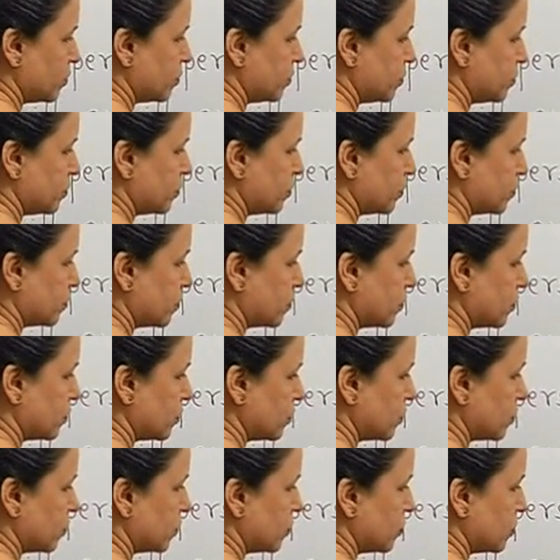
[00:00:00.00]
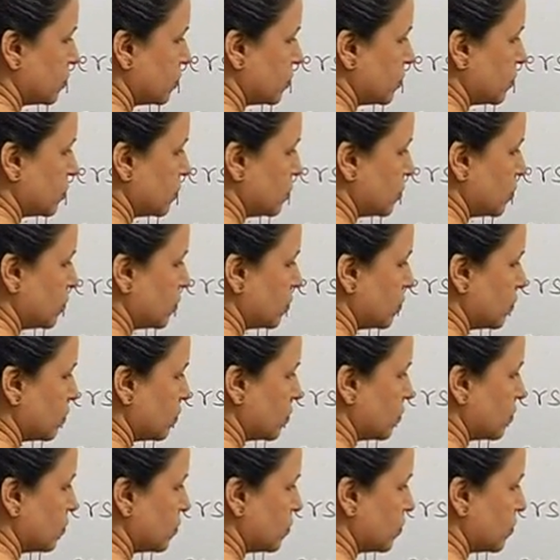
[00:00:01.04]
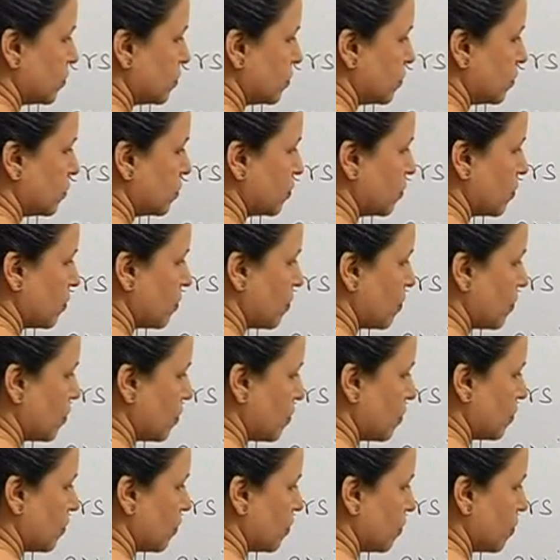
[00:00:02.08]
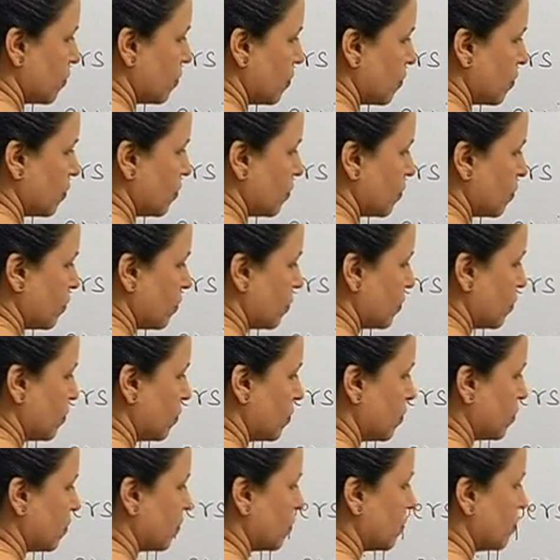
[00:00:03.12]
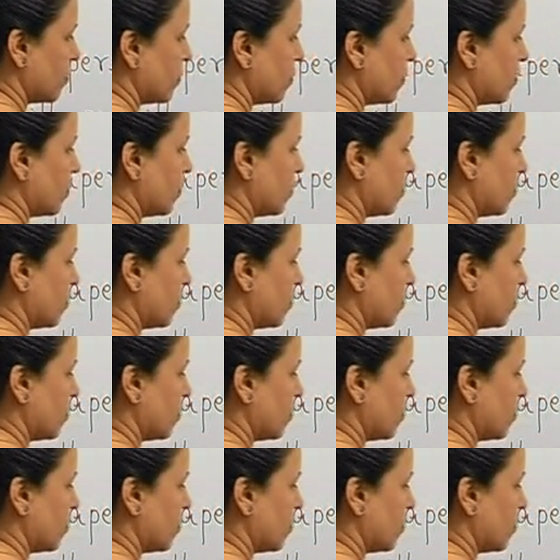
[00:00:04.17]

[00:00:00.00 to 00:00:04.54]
Nothing is said.